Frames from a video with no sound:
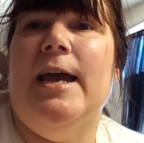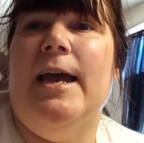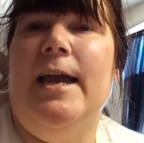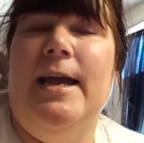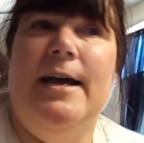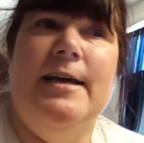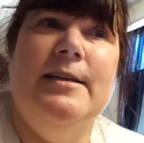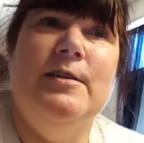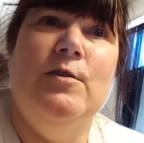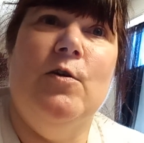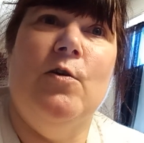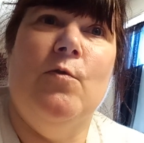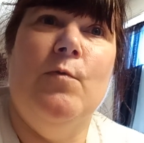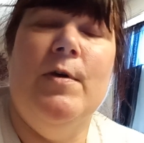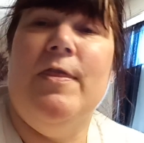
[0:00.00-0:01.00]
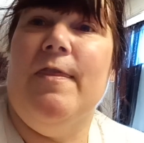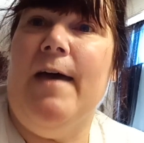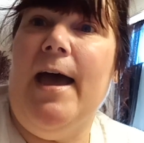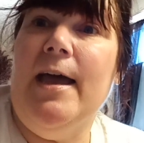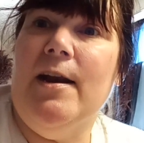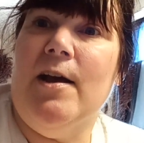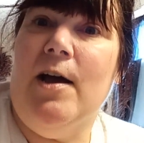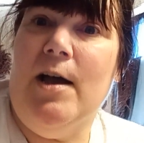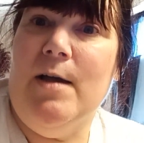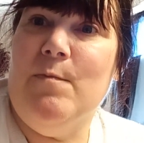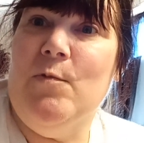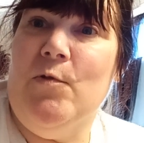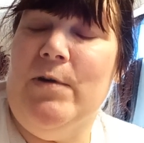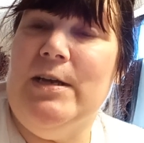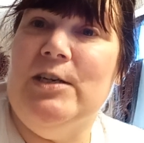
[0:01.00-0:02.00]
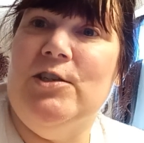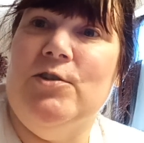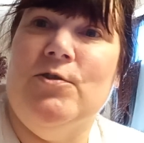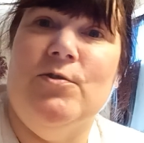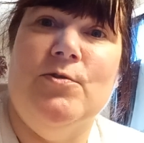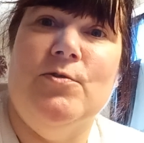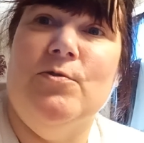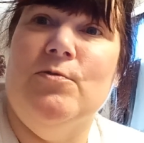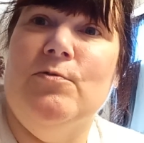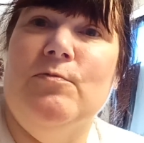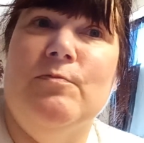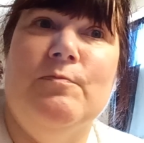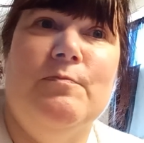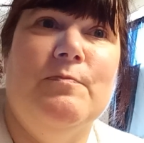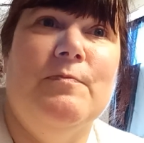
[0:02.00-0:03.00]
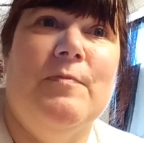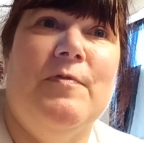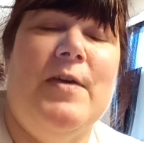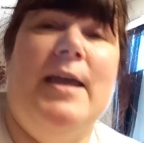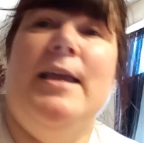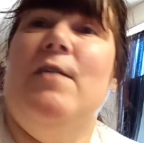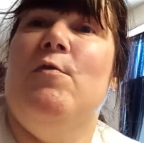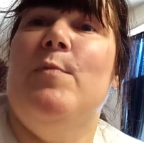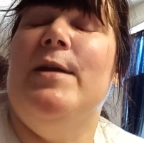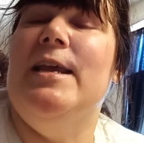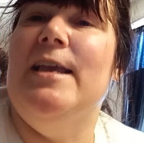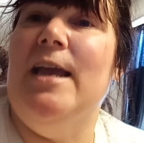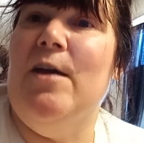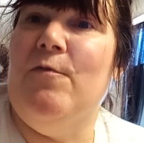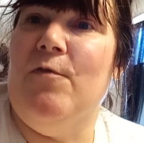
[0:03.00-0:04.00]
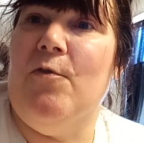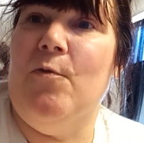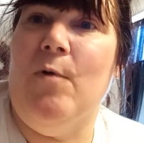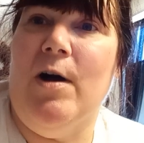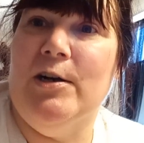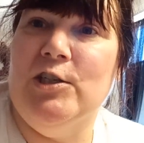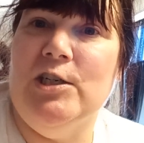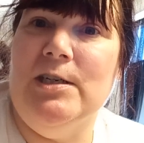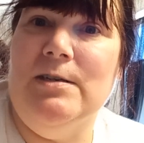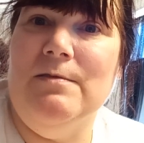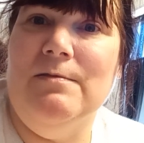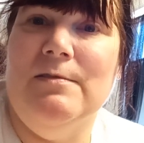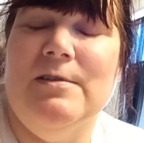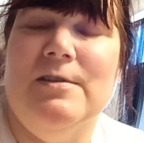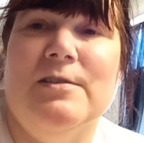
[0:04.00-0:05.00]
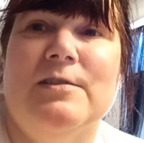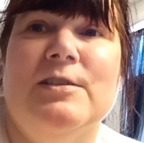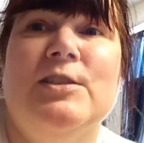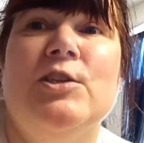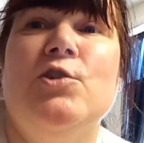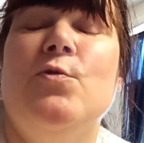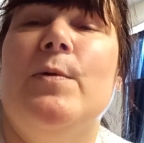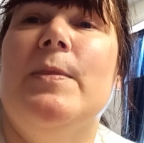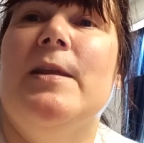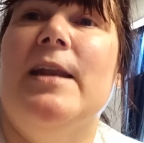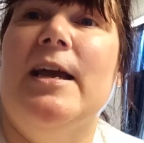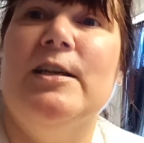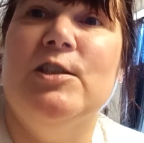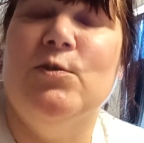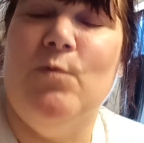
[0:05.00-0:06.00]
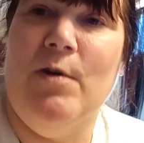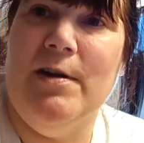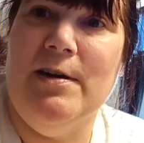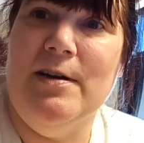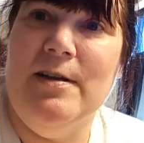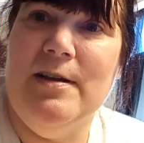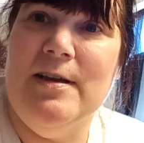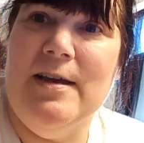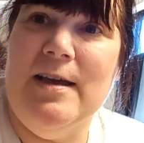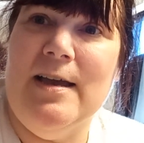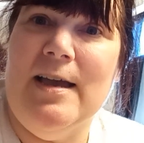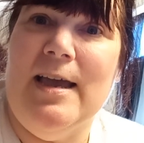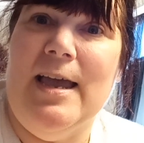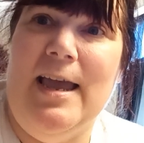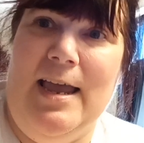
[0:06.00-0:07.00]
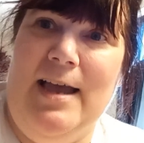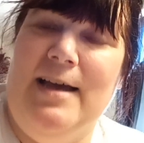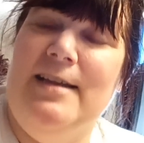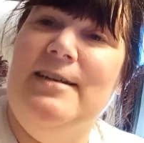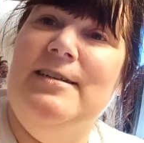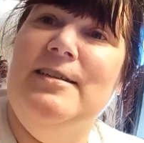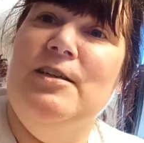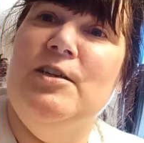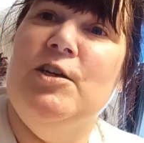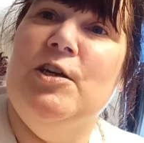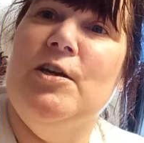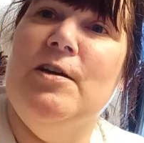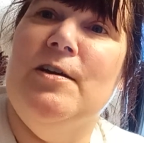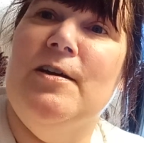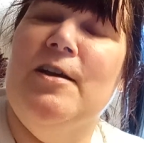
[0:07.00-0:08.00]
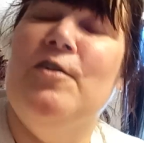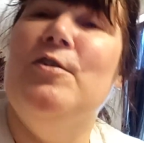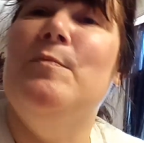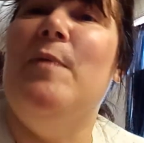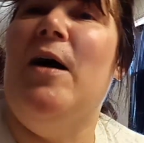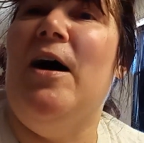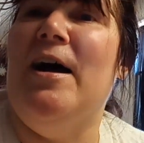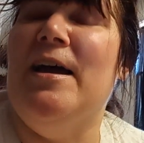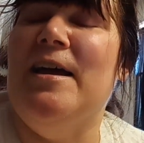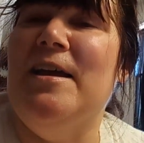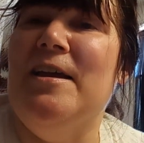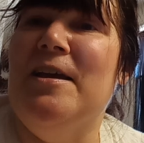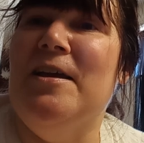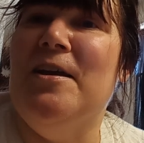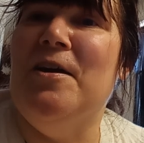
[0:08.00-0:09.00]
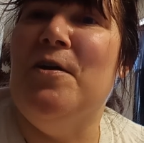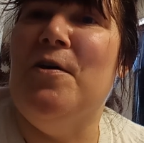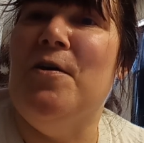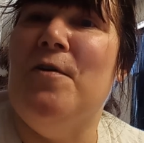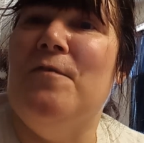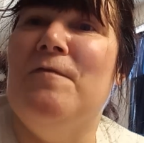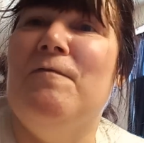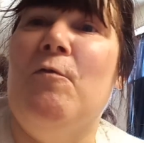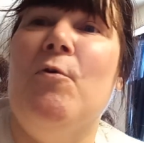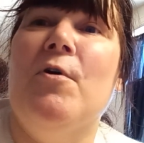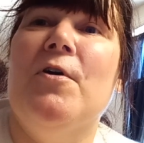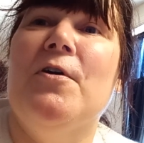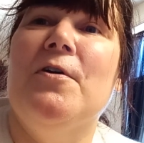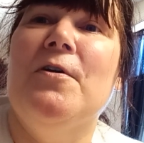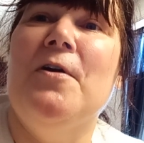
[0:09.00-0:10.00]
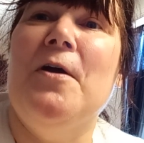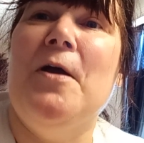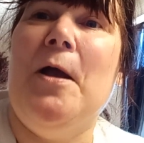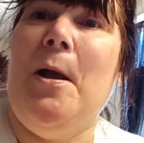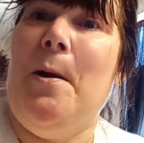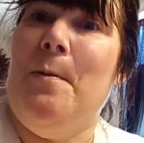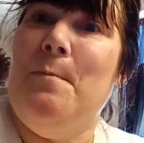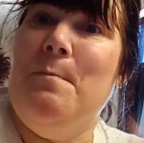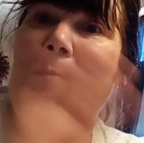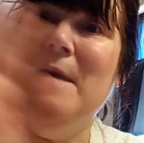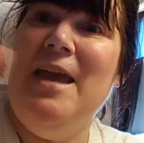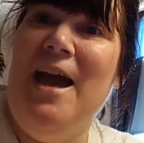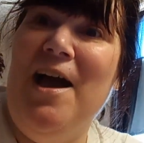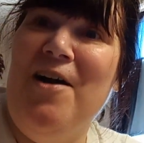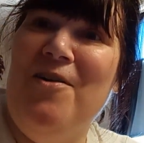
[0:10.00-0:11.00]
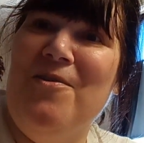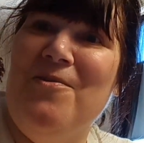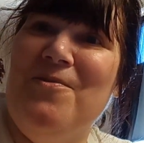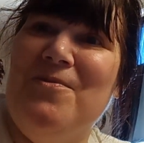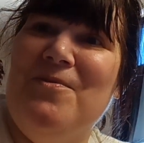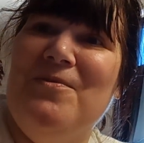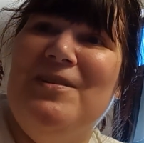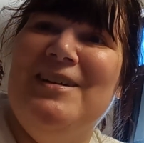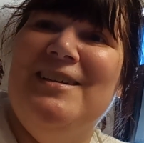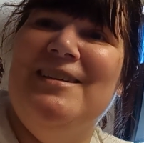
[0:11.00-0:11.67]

And with that, I'm going to thank everybody again for watching. See you in the next one, and goodbye for meow.